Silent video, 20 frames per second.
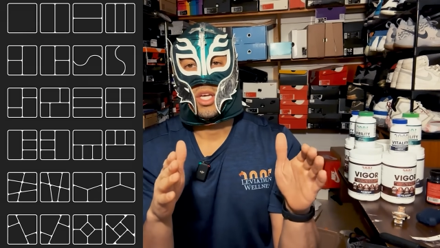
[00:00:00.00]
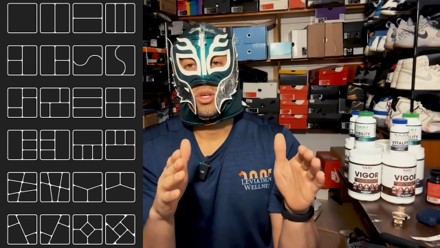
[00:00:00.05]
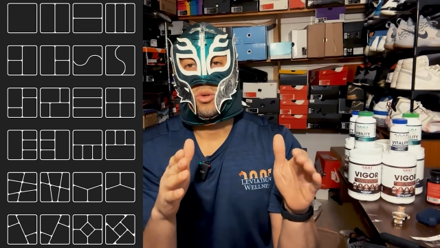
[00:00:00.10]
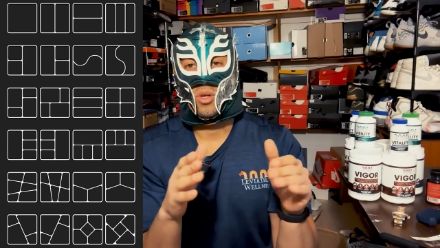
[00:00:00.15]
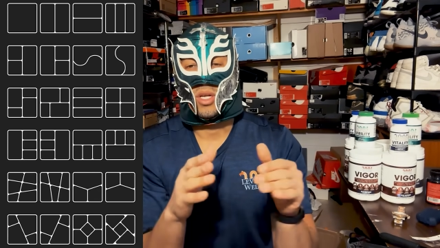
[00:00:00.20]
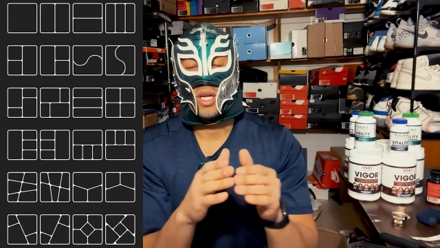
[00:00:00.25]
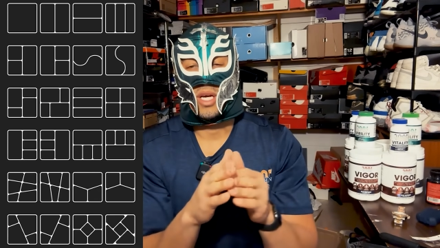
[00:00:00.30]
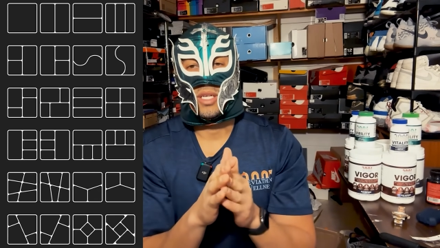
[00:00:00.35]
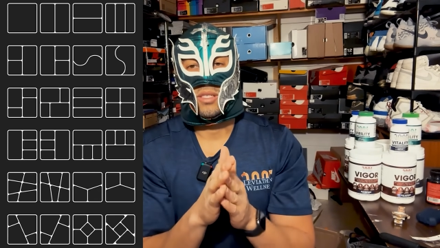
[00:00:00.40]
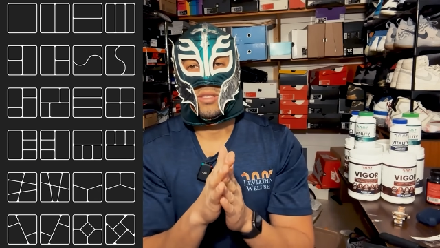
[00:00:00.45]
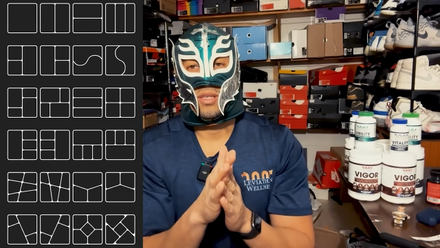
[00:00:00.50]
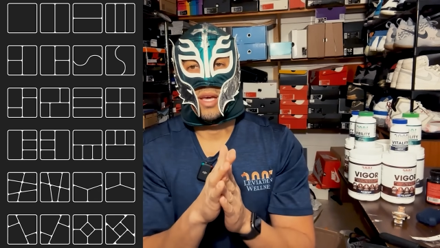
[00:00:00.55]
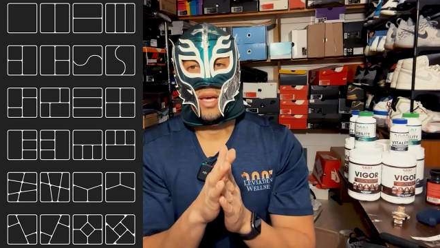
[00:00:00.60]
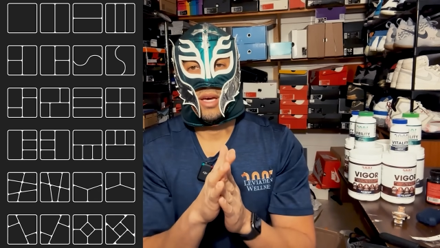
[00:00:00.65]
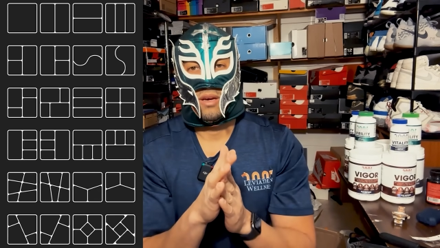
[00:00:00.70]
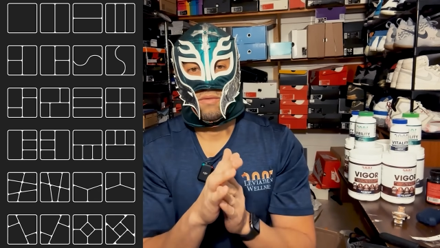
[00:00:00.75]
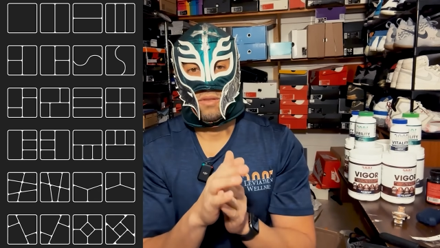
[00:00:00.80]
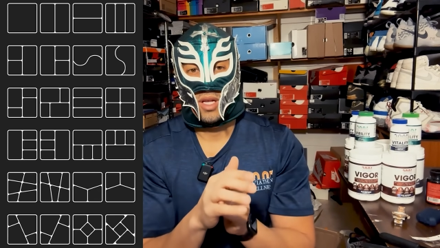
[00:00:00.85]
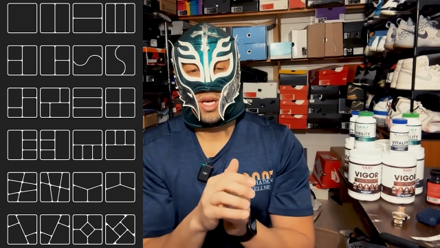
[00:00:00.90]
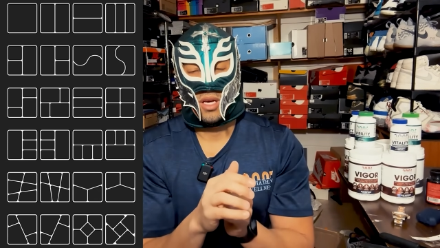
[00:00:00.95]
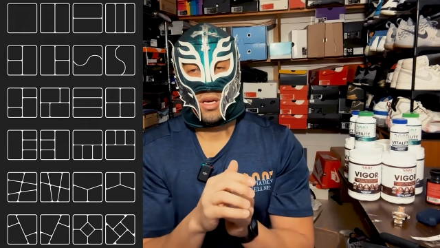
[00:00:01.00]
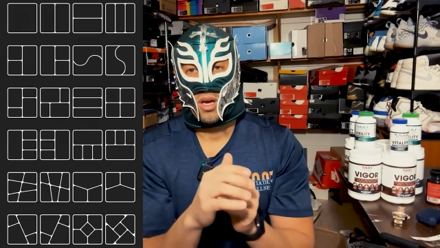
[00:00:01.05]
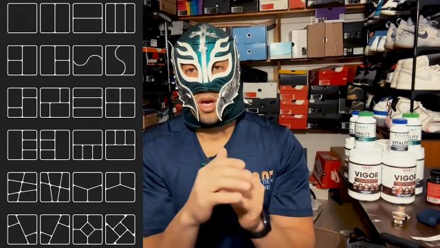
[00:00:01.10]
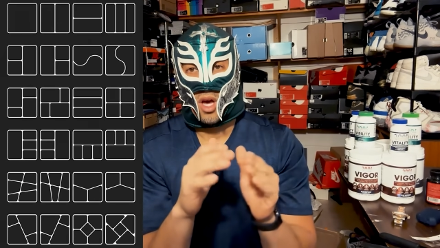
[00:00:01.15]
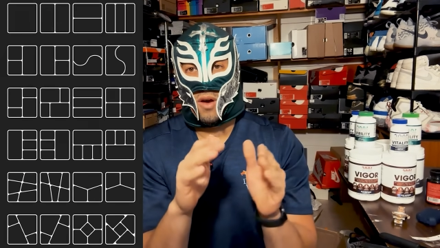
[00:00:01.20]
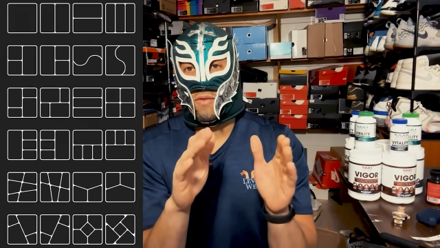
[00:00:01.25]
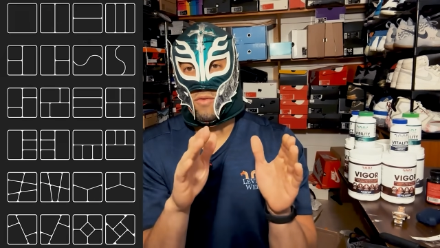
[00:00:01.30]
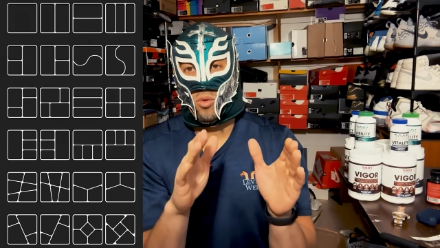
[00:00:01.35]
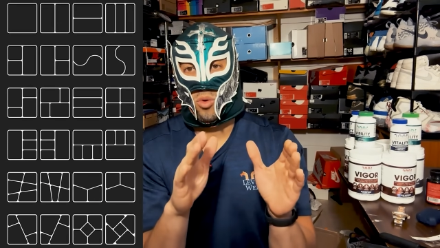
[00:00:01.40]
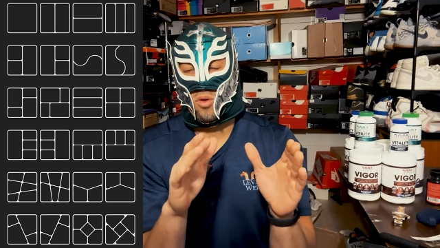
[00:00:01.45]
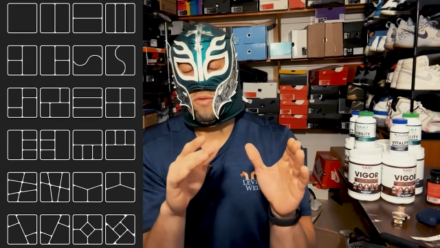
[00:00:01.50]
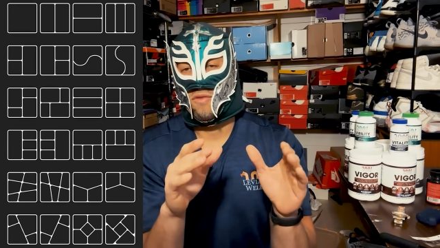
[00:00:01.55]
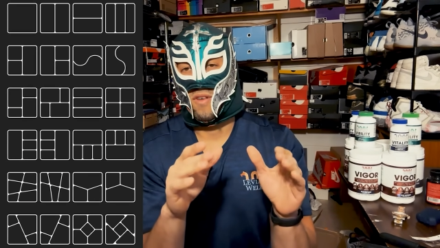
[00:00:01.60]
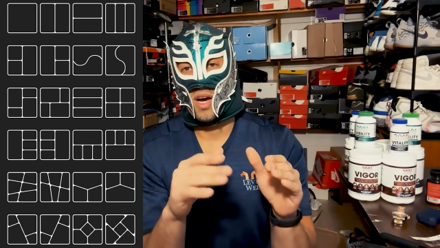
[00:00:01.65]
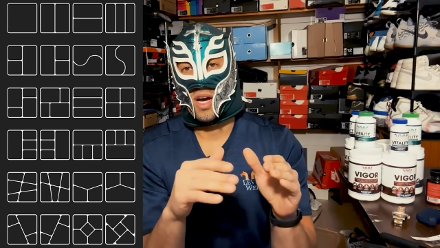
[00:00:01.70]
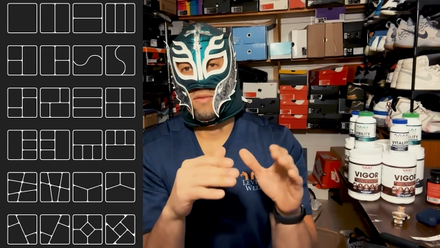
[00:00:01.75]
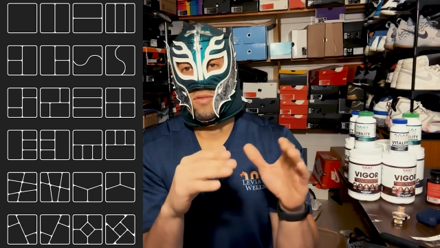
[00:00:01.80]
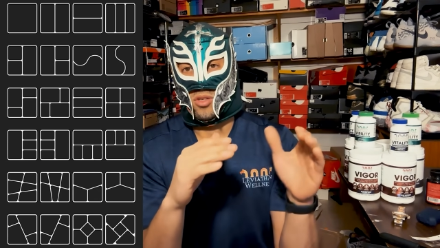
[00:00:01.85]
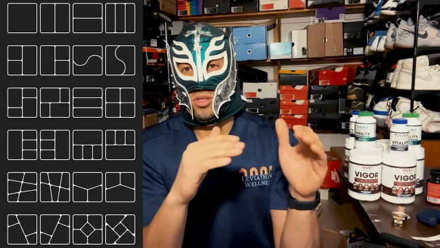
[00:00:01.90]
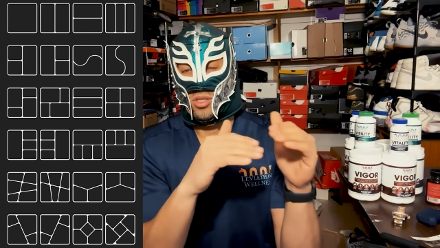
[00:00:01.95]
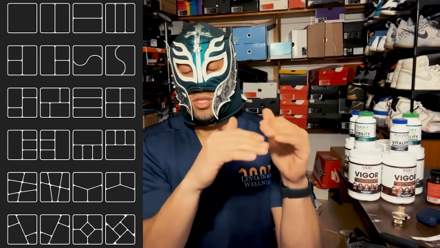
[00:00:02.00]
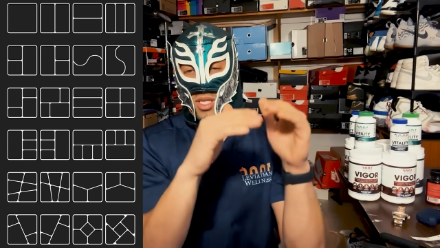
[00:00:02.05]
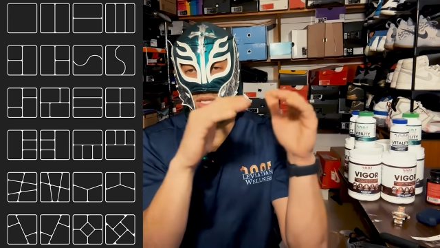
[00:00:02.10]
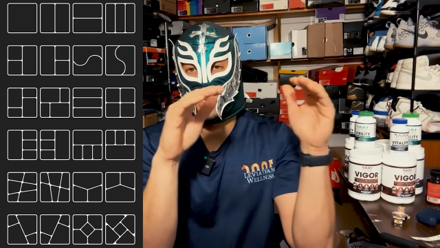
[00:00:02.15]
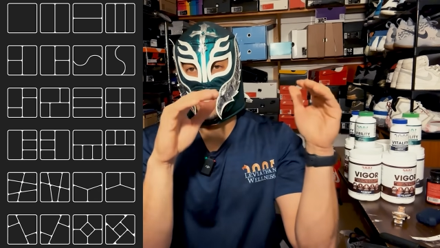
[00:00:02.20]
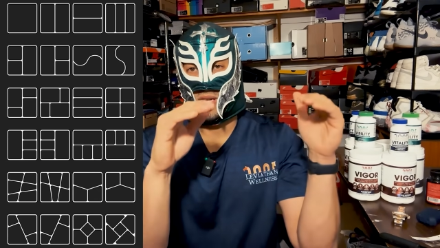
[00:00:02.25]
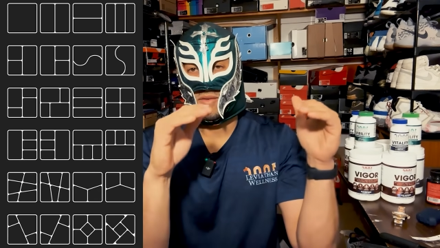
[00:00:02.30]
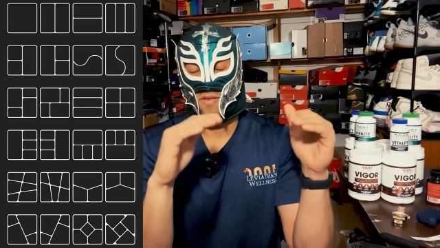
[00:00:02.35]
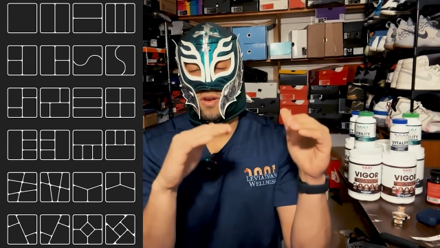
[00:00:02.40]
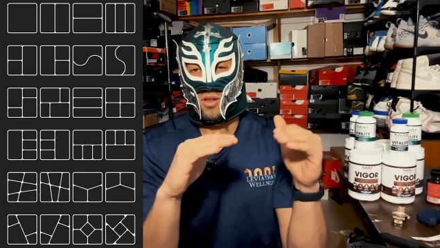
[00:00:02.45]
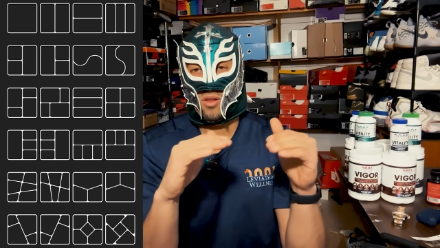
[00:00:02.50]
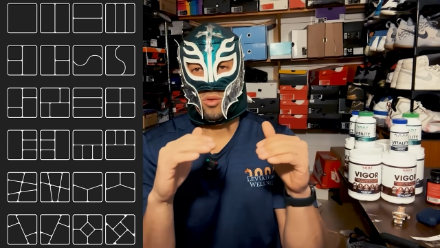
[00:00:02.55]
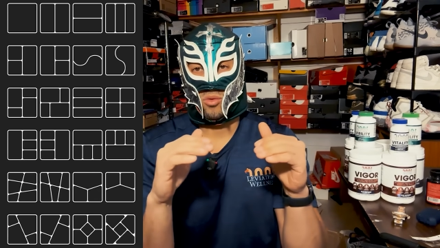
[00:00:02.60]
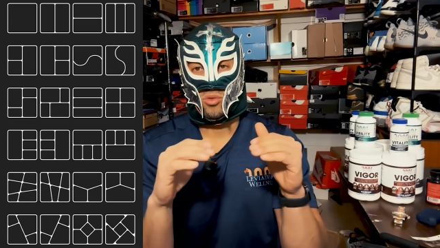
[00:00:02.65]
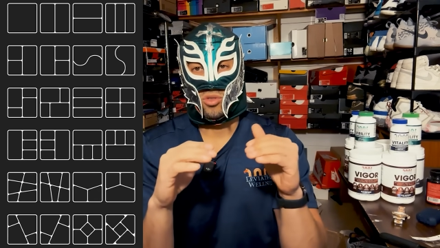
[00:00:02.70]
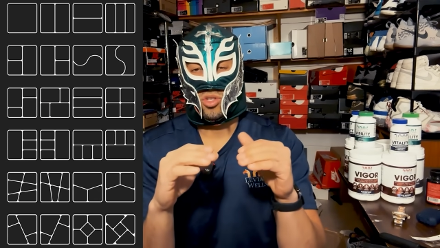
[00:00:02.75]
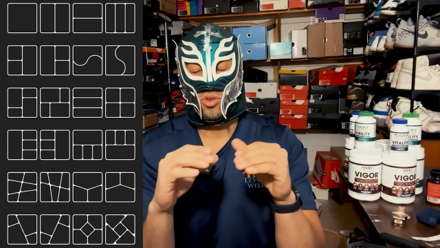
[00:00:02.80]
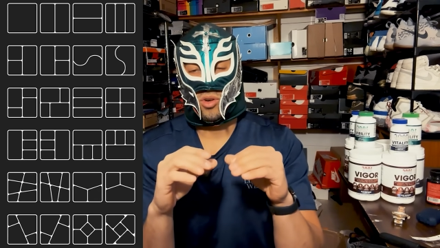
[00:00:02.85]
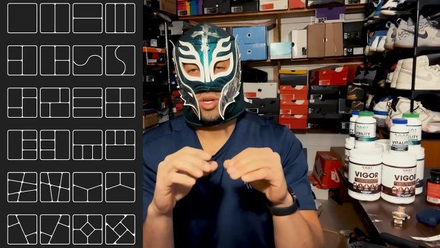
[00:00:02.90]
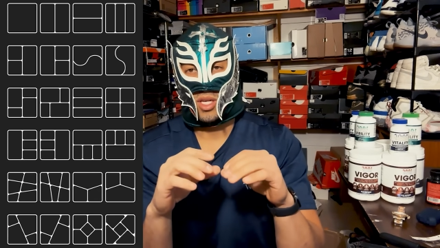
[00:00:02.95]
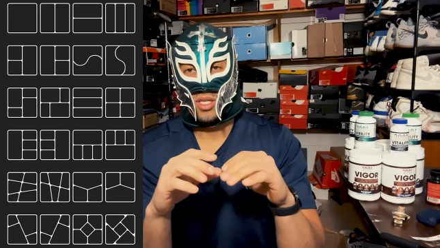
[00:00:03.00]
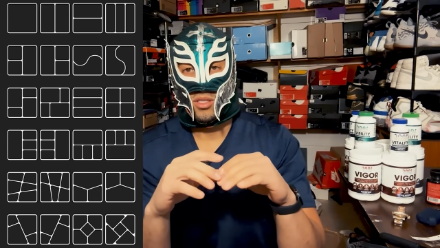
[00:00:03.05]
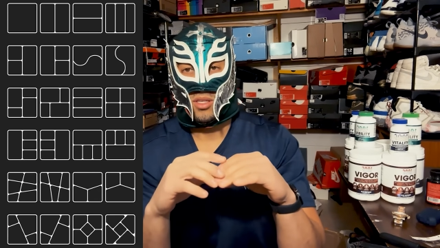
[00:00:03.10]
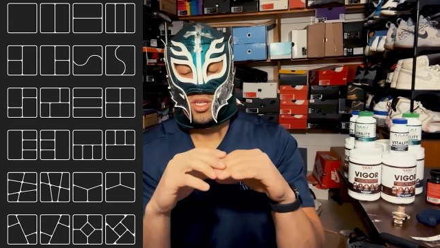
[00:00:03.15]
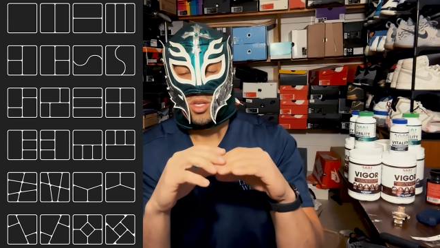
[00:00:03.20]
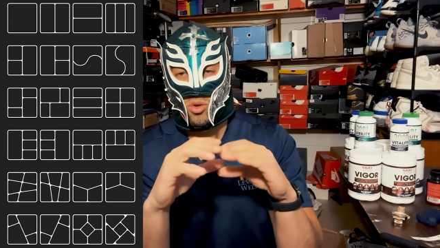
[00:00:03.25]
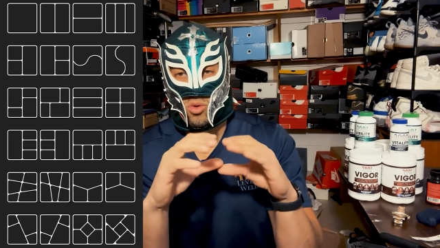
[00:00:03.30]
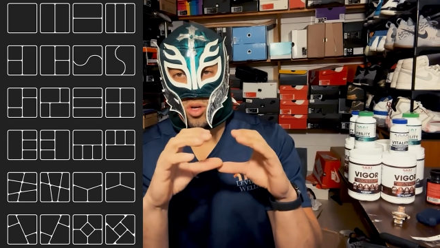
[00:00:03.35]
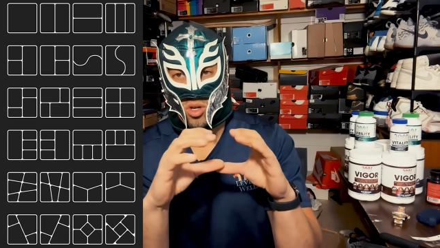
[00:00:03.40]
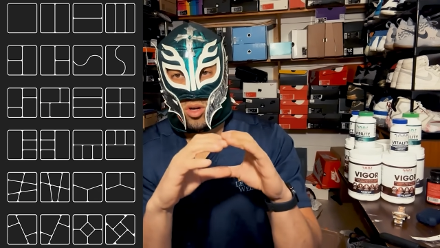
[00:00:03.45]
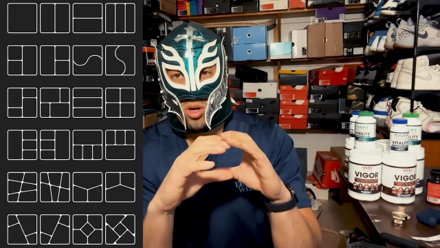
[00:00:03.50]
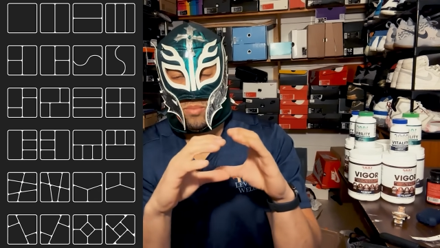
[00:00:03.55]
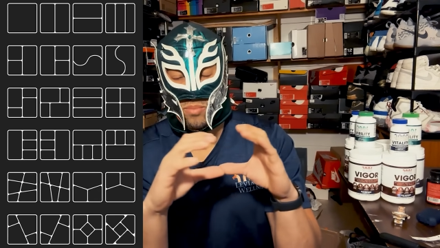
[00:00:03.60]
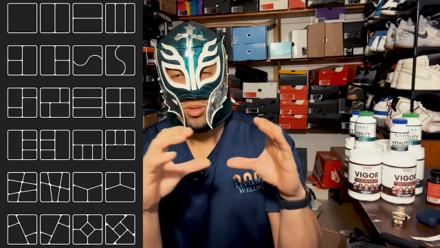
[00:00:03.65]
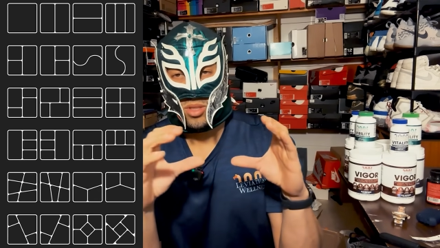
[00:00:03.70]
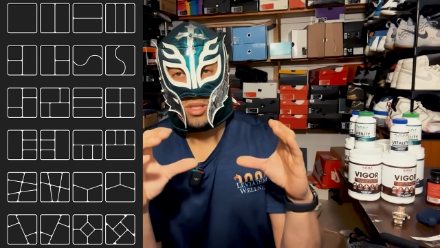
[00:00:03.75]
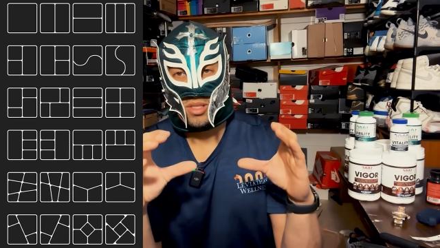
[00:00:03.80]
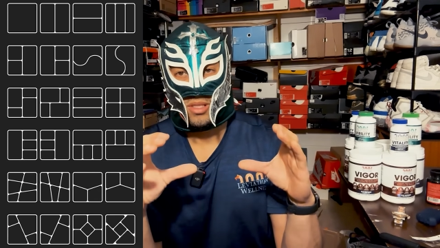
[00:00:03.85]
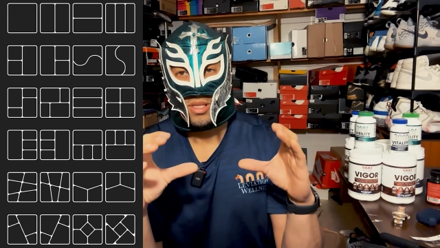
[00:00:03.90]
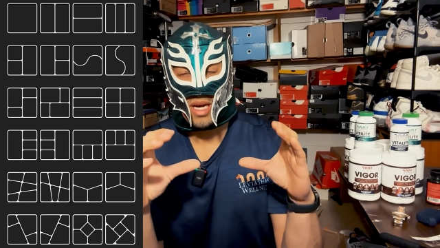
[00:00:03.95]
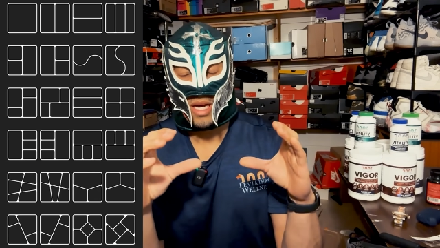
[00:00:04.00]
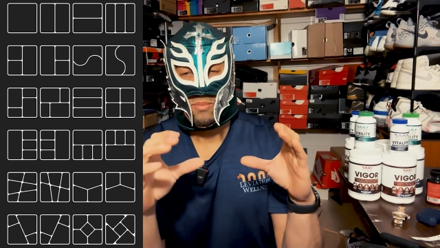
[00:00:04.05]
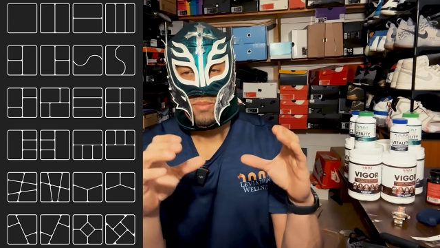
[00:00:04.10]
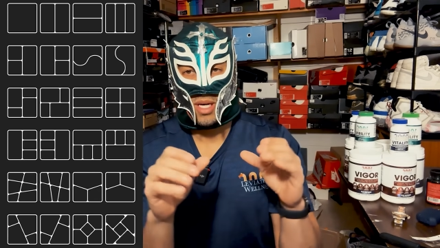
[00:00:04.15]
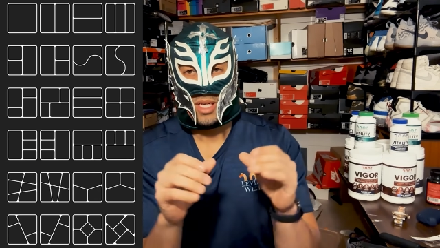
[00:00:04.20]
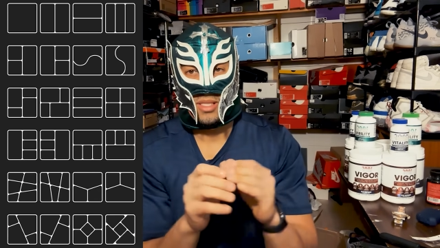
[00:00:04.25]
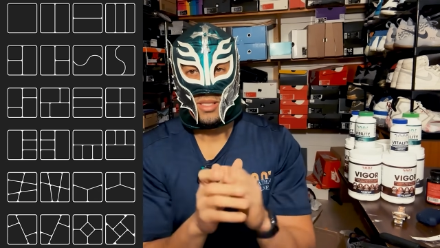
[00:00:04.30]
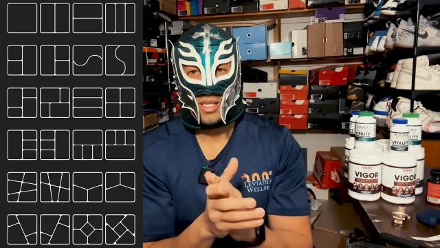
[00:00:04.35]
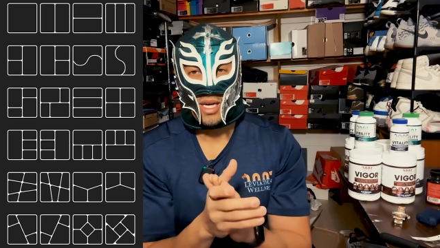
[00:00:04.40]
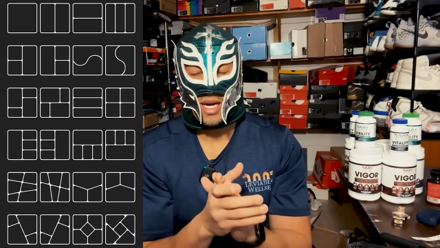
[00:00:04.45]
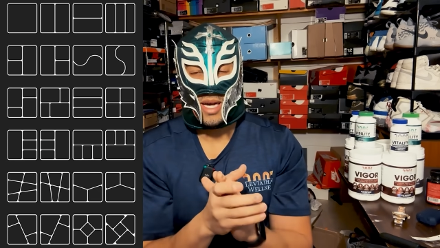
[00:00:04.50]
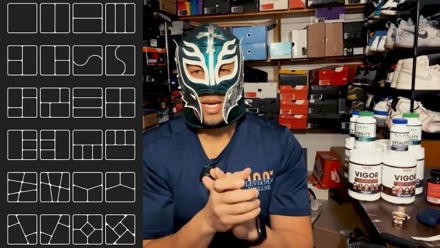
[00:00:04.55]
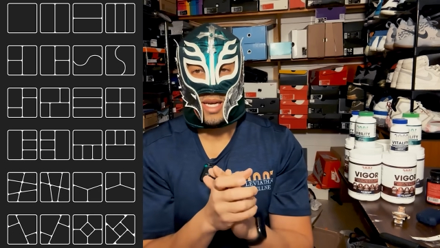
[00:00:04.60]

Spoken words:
[unreadable: no face in view]